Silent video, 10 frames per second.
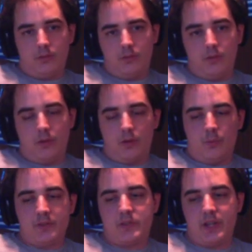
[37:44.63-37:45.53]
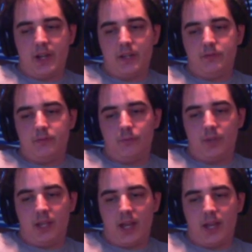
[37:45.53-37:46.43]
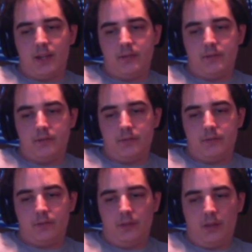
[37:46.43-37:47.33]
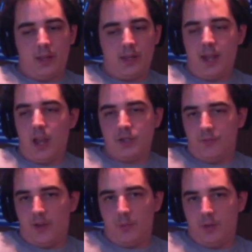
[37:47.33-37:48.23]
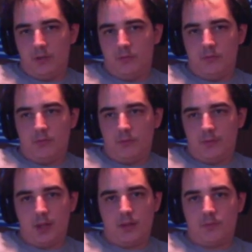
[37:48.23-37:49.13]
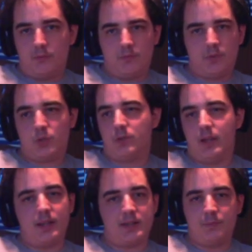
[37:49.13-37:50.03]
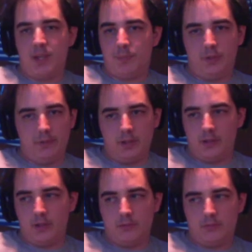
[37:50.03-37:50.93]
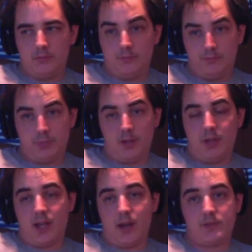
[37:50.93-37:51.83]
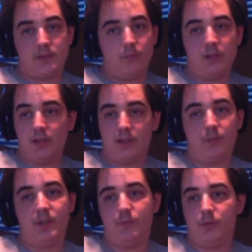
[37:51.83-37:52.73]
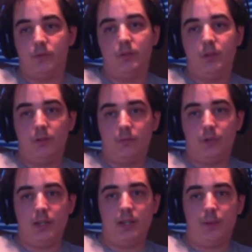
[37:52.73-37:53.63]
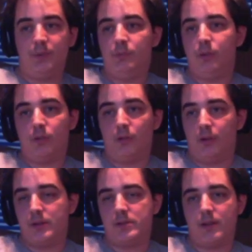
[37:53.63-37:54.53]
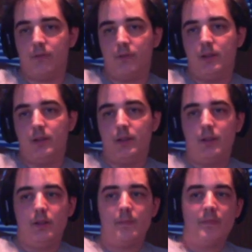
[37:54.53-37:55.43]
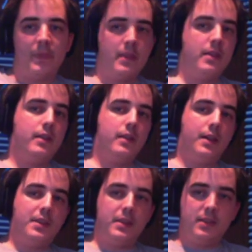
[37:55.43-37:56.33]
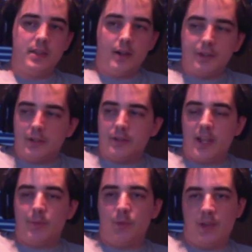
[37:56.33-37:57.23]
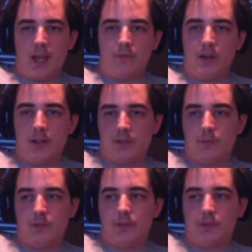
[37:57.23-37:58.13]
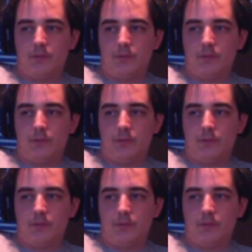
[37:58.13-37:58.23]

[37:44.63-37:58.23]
On our one side, we had, like, an Asian family. Like, 12 people living in there. Pretty big house. We liked the people. We helped them do their lawn and stuff. And then the other neighbor we have right next to us,